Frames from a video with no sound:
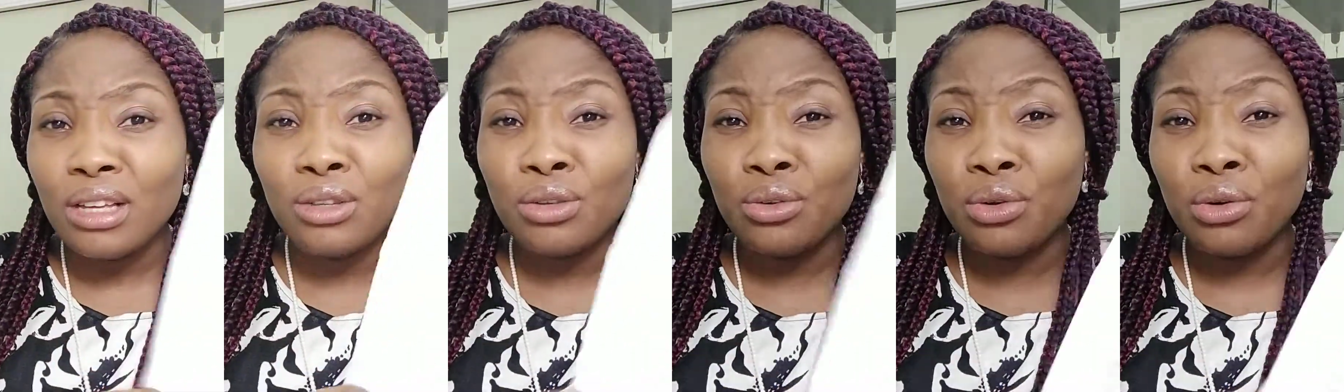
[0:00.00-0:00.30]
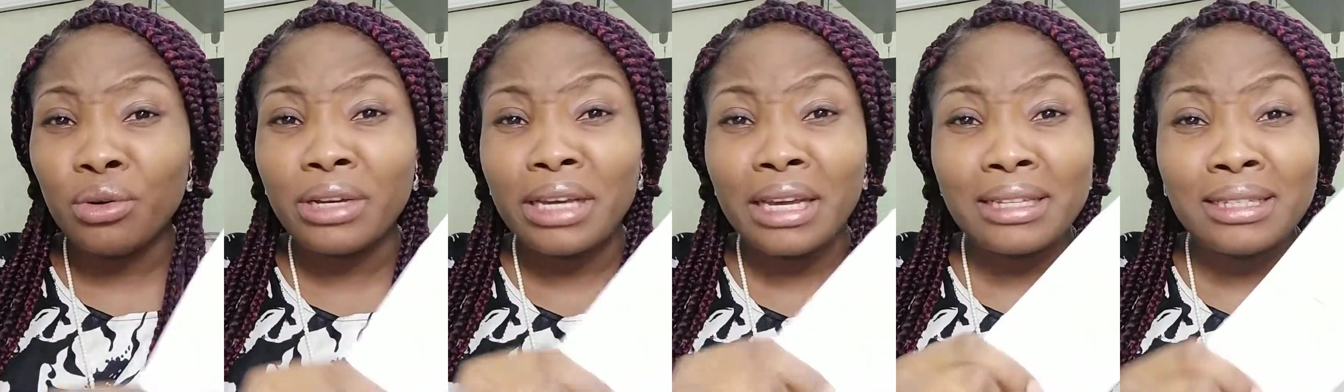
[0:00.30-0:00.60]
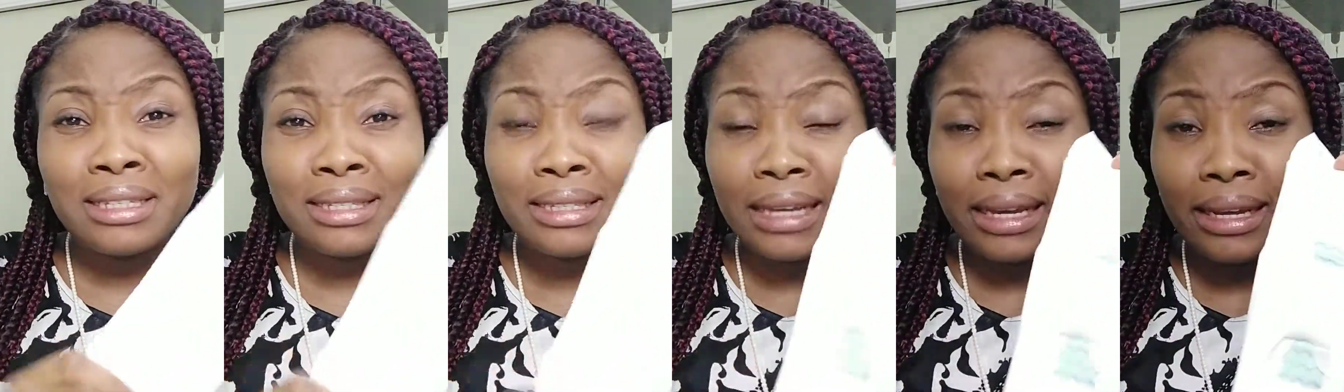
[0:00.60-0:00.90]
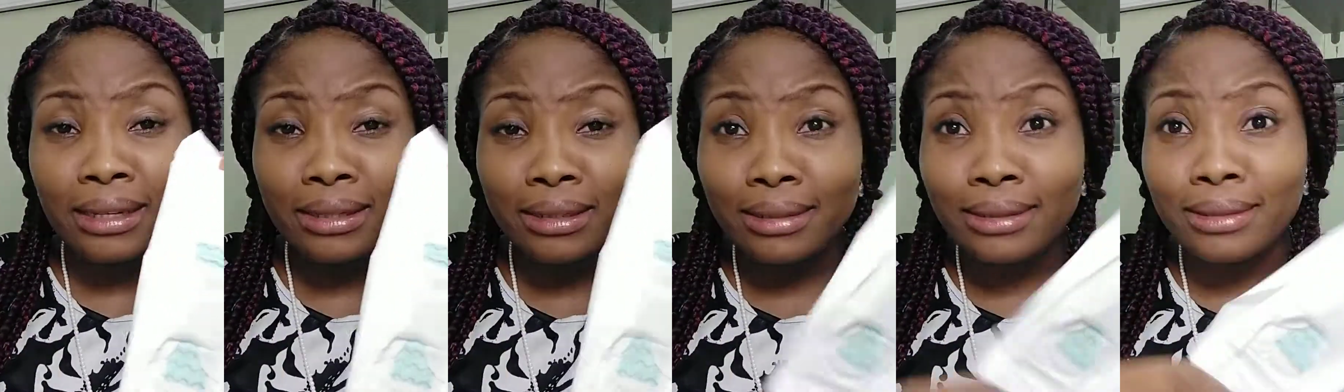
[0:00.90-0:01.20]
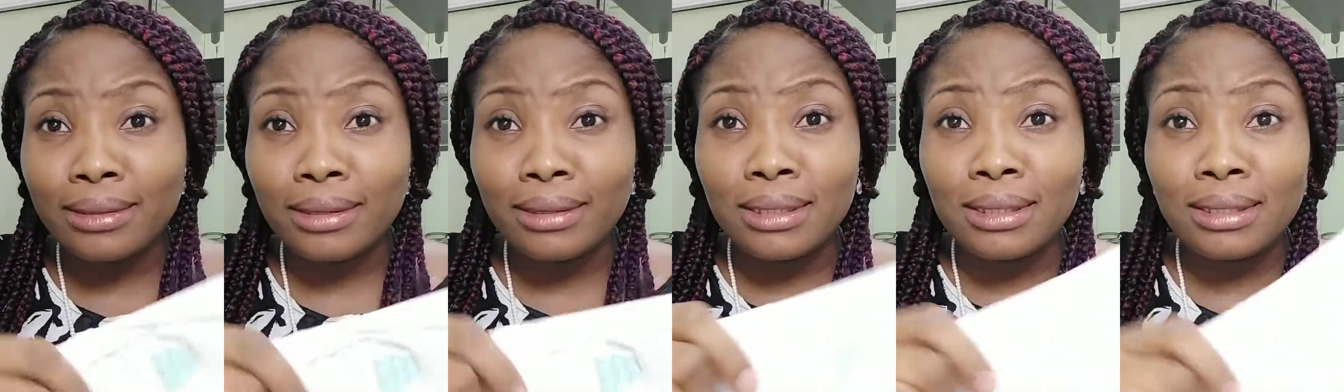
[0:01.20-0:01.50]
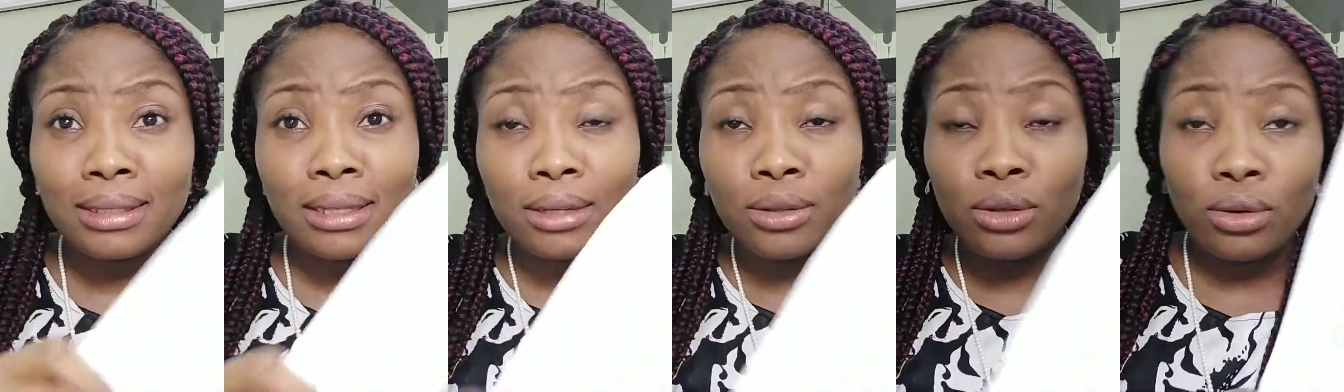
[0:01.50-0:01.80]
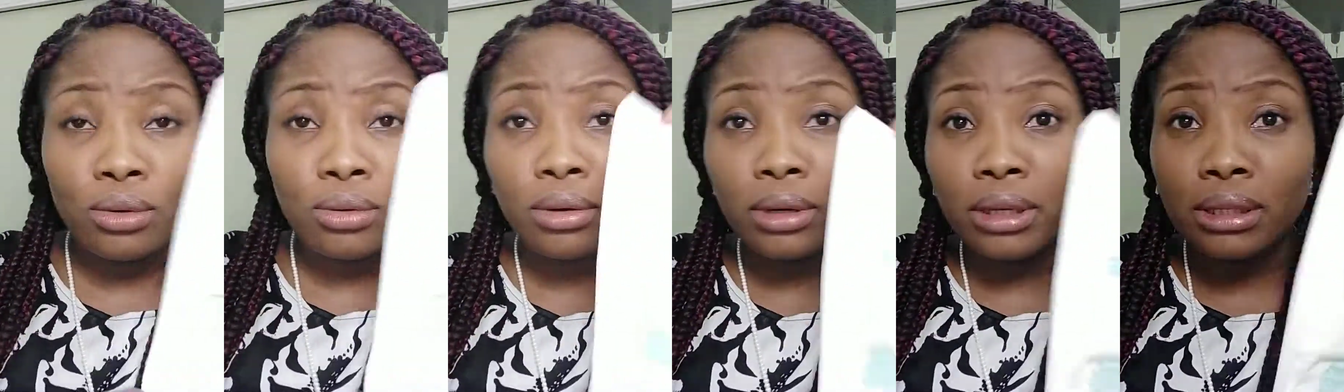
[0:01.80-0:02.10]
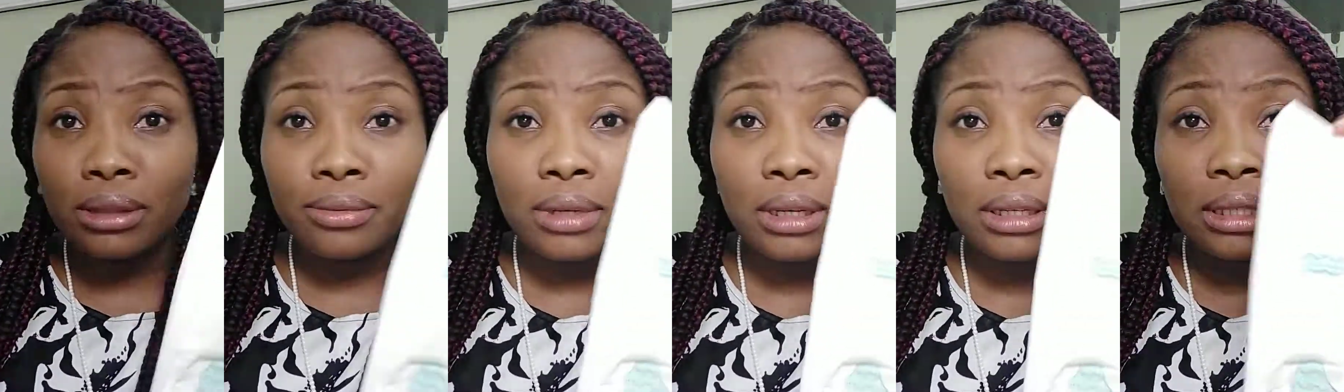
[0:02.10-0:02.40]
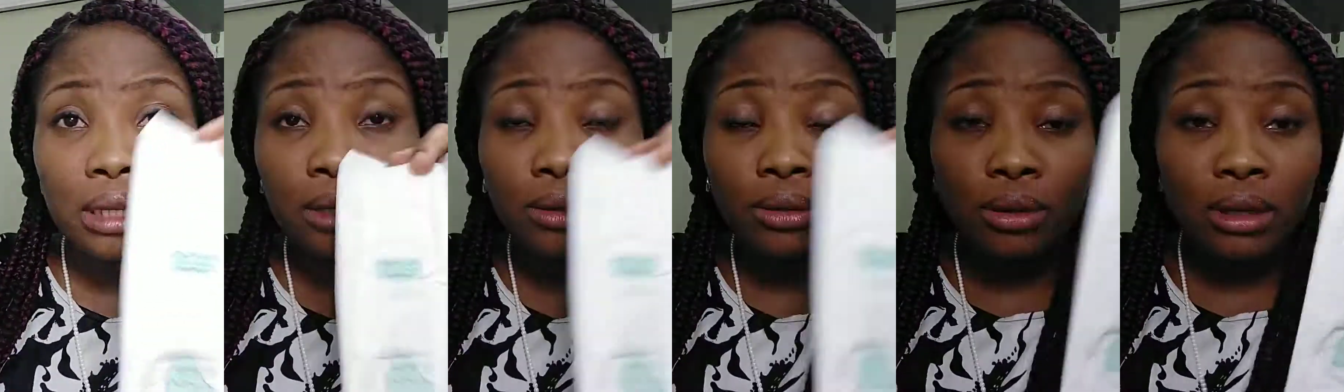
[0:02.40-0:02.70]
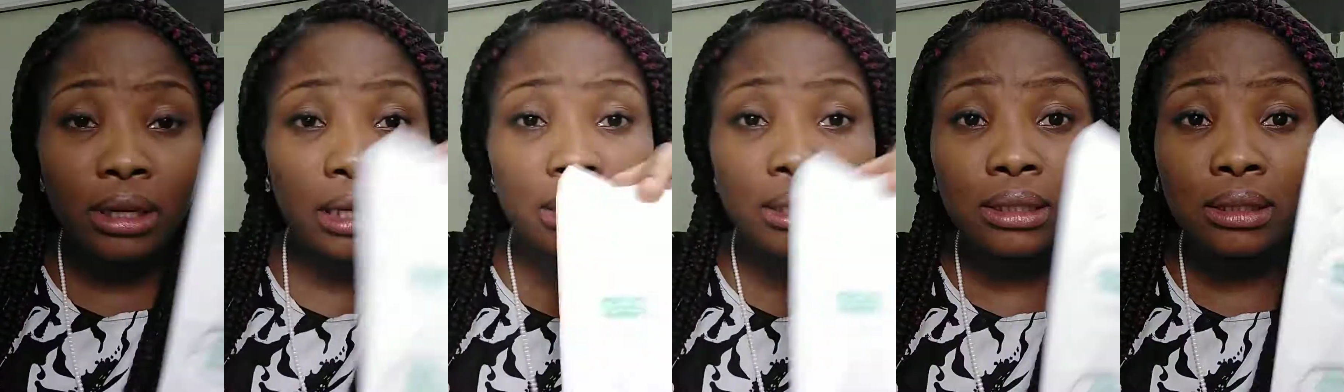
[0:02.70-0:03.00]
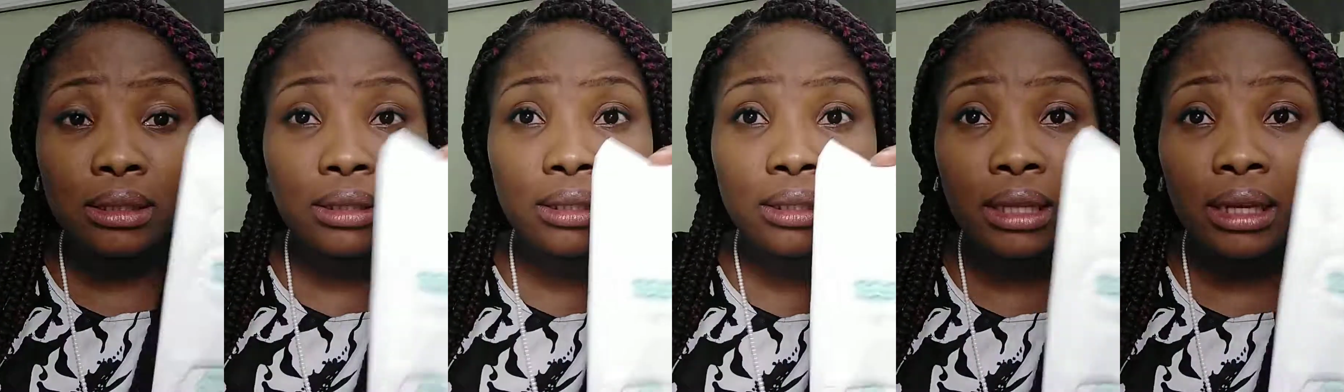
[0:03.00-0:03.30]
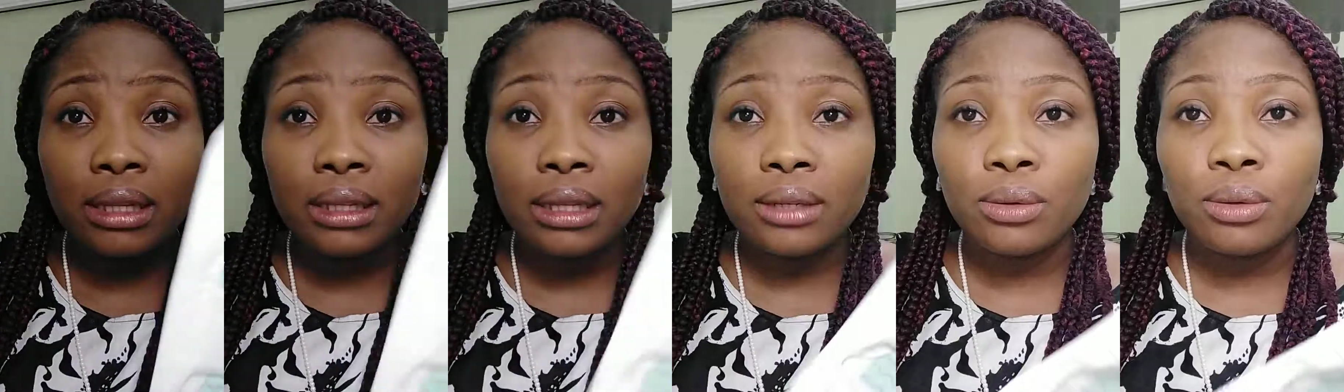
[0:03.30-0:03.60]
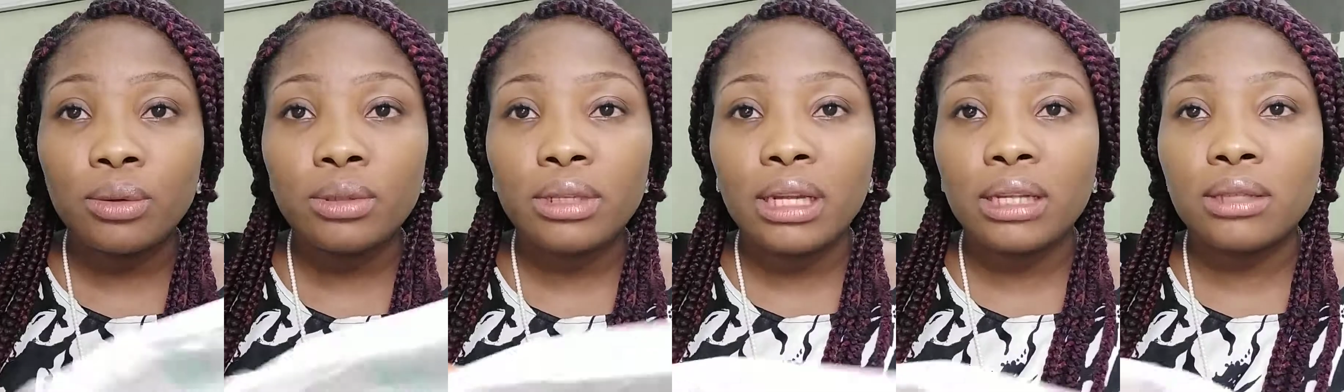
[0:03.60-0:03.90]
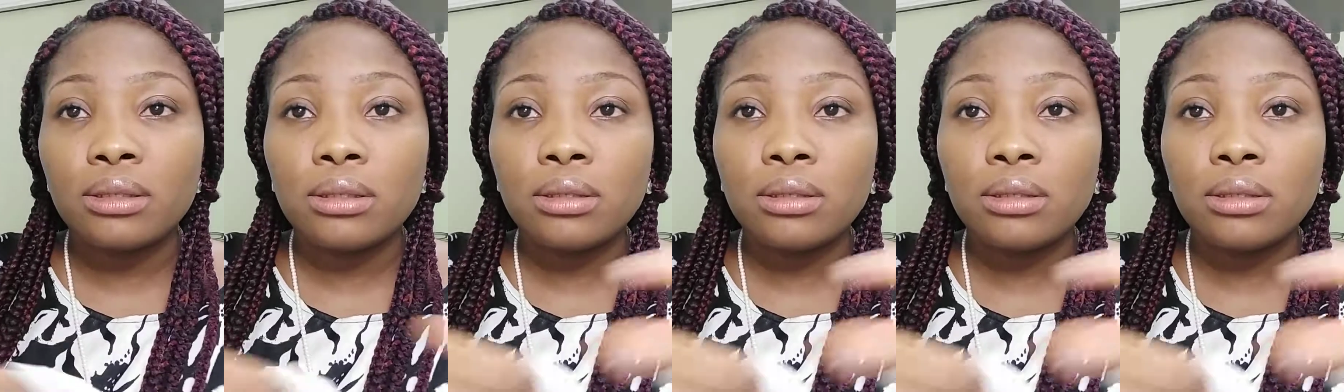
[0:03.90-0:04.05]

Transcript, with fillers: you don't get stained, not this thing you're going around and you're getting stained and all that.